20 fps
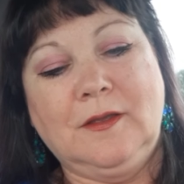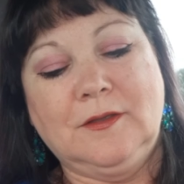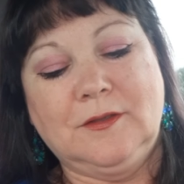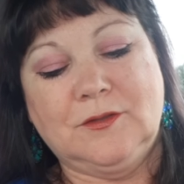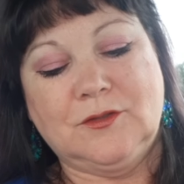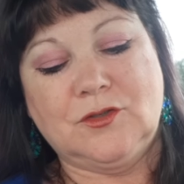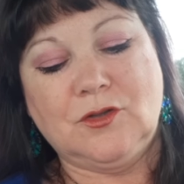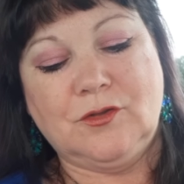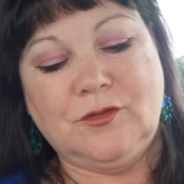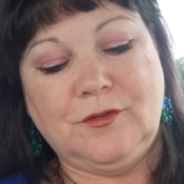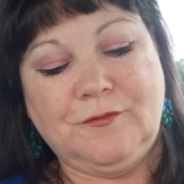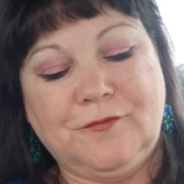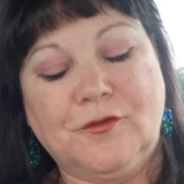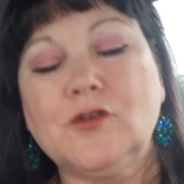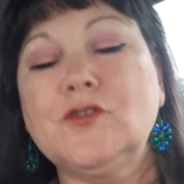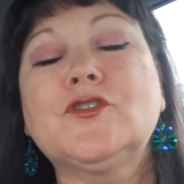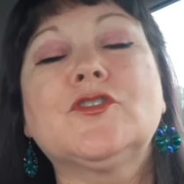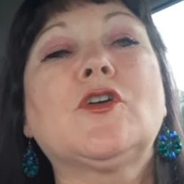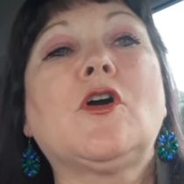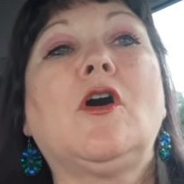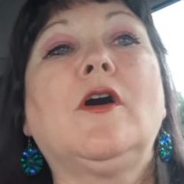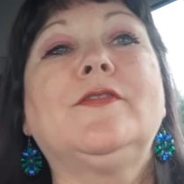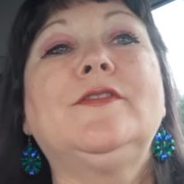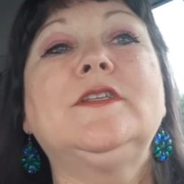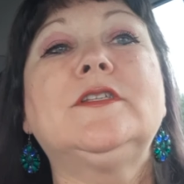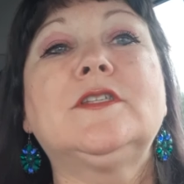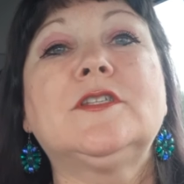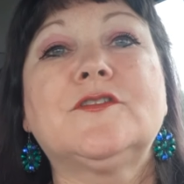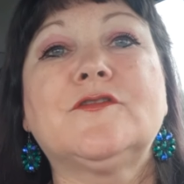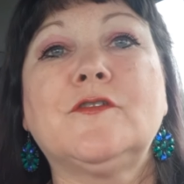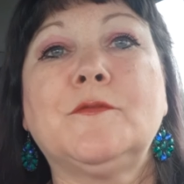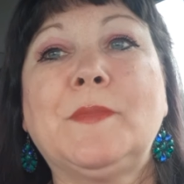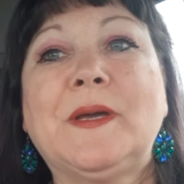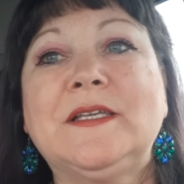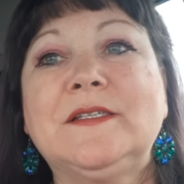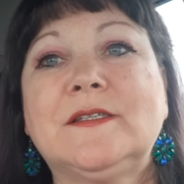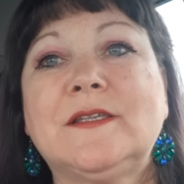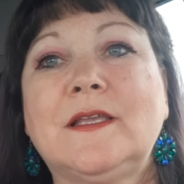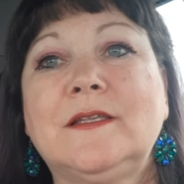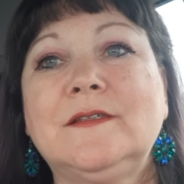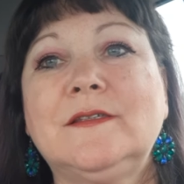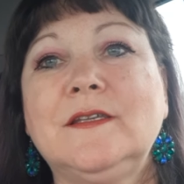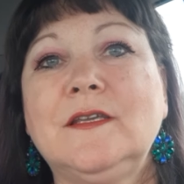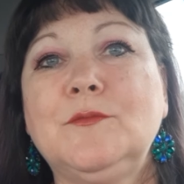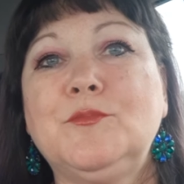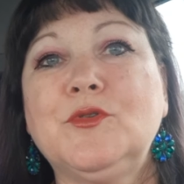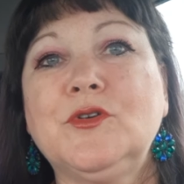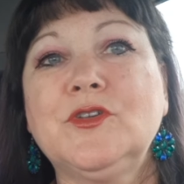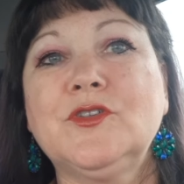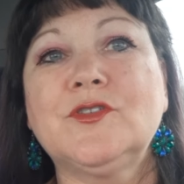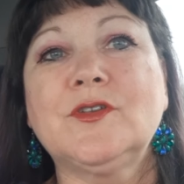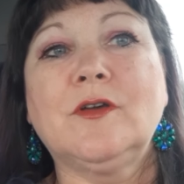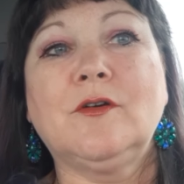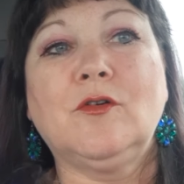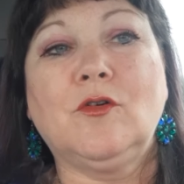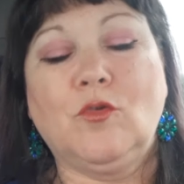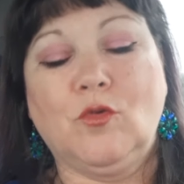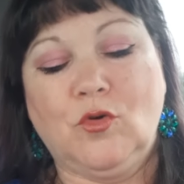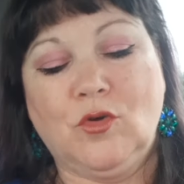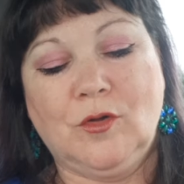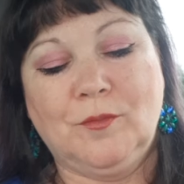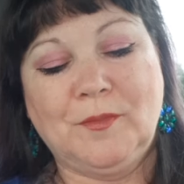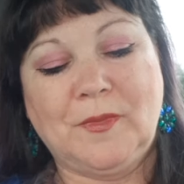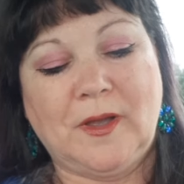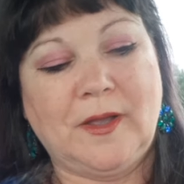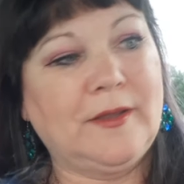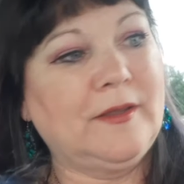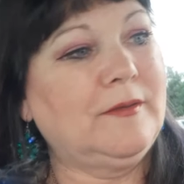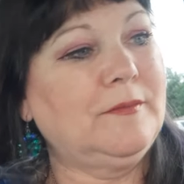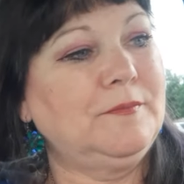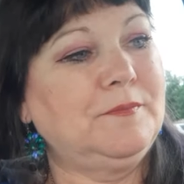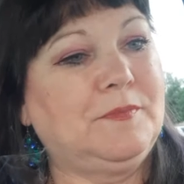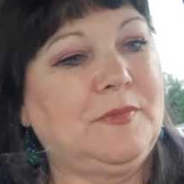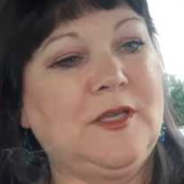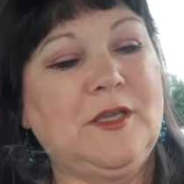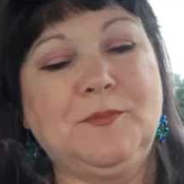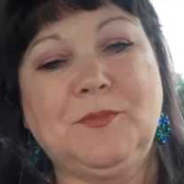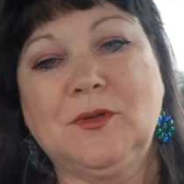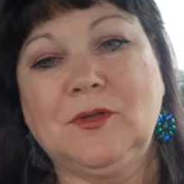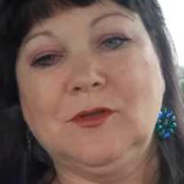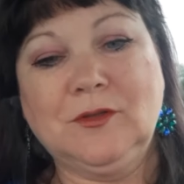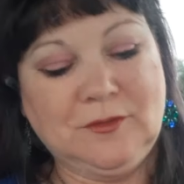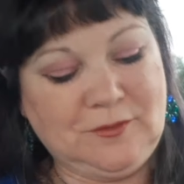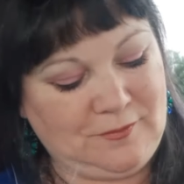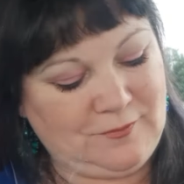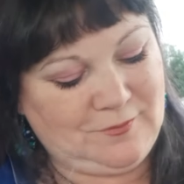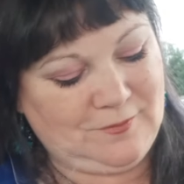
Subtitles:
So the first card, this is for my Zen Zebras, all my people,